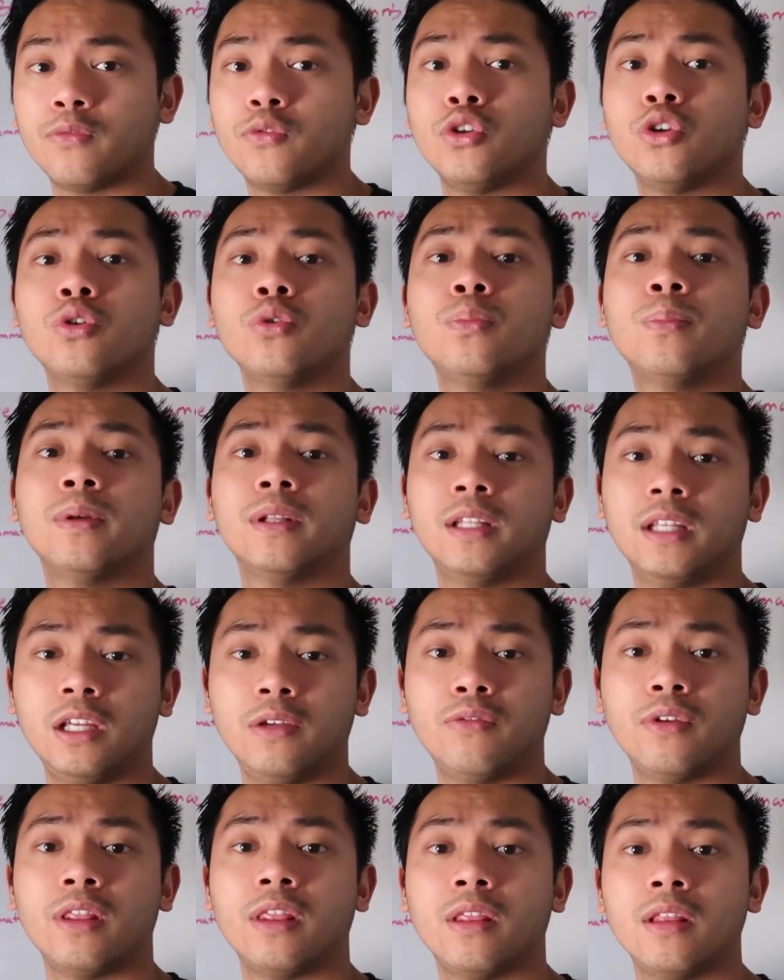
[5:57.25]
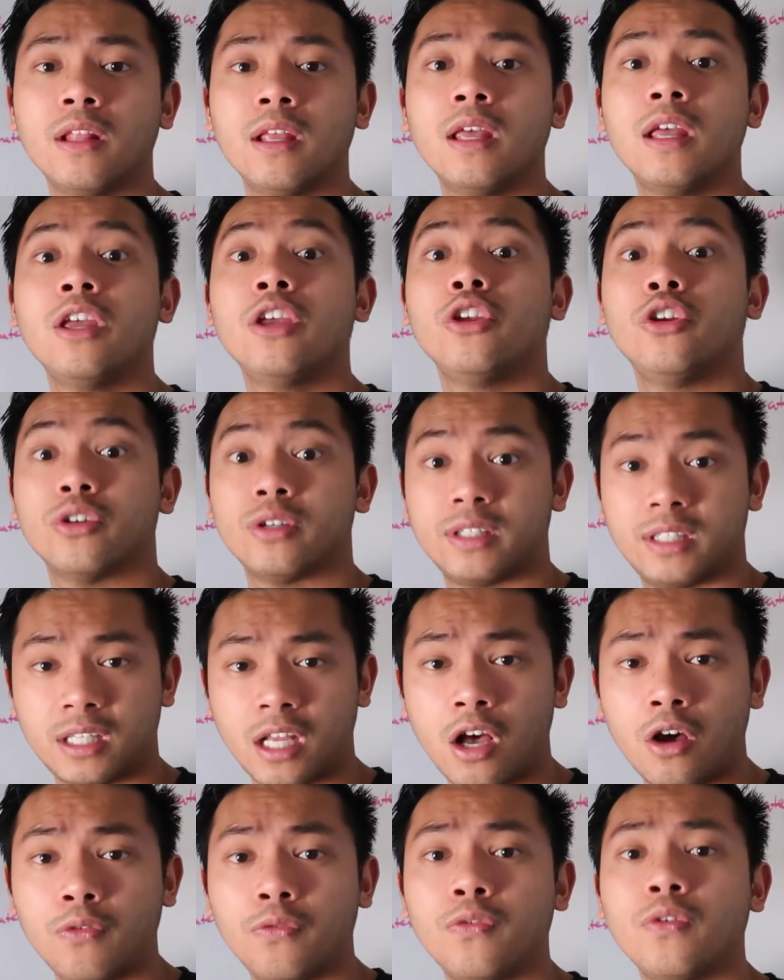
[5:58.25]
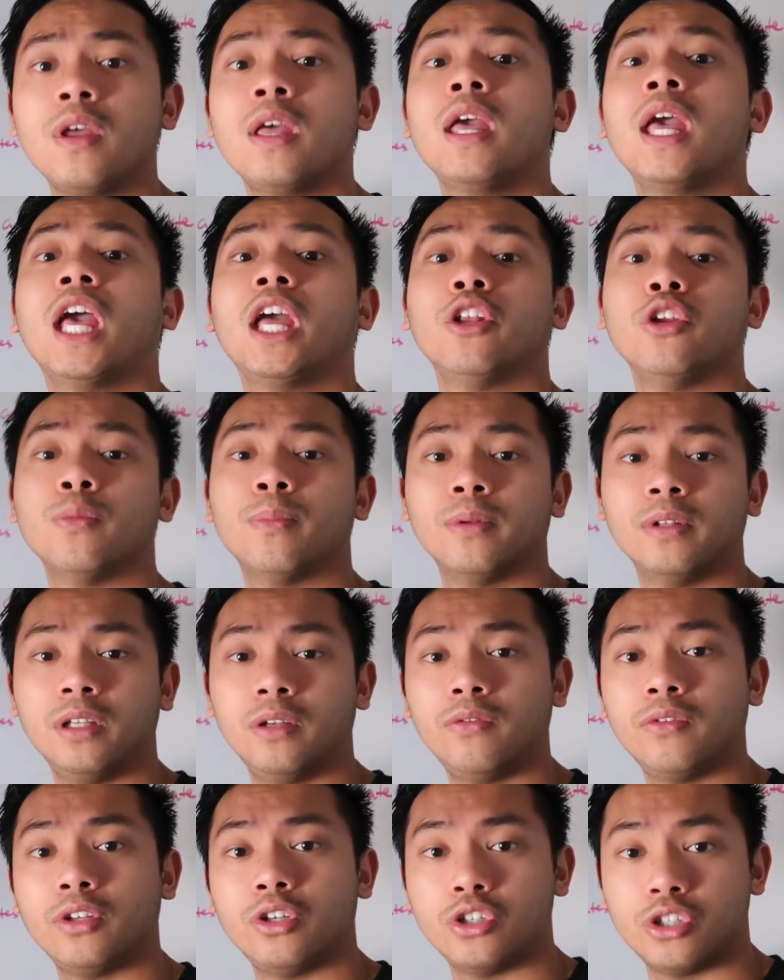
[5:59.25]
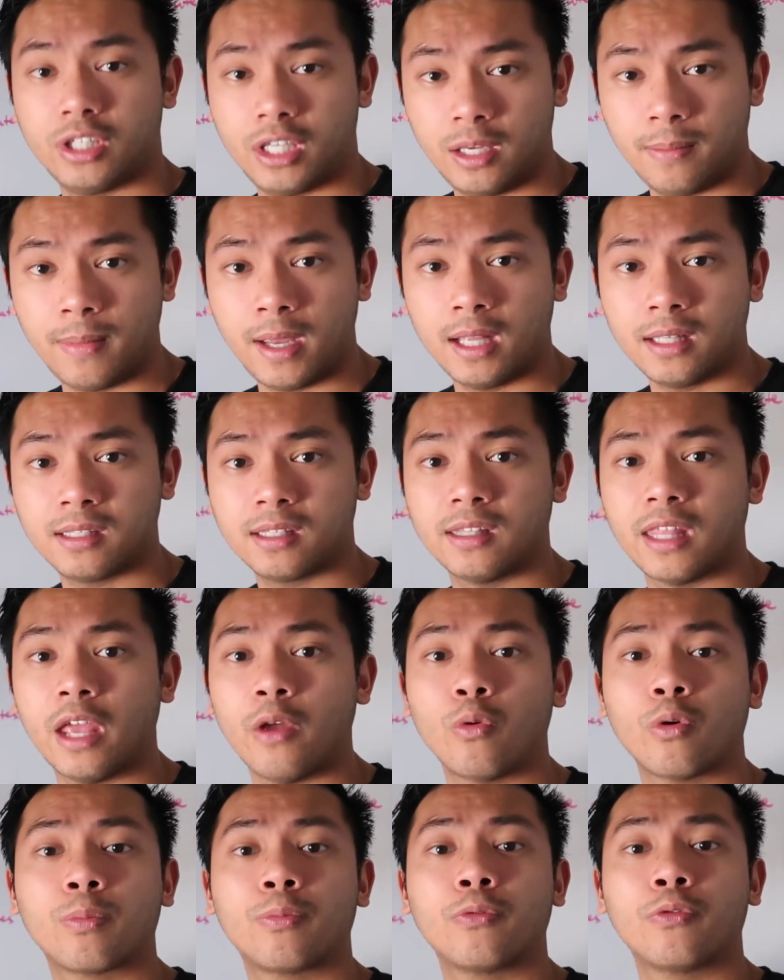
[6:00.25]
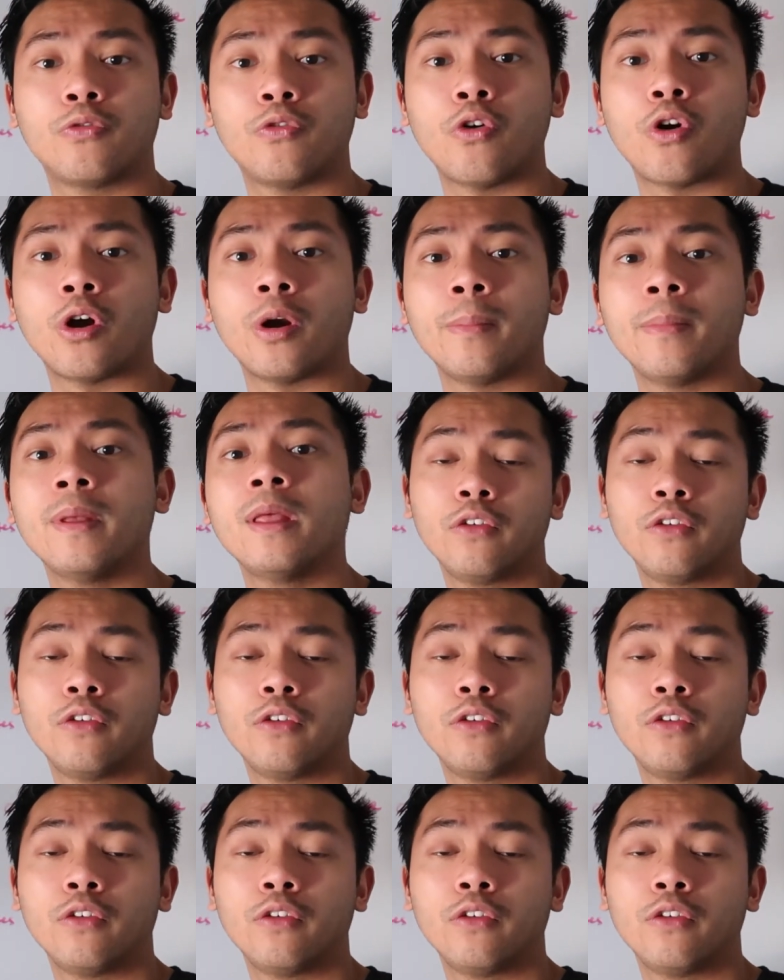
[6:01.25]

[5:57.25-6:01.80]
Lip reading: If you believe in yourself and you believe in your teammates, they will perform.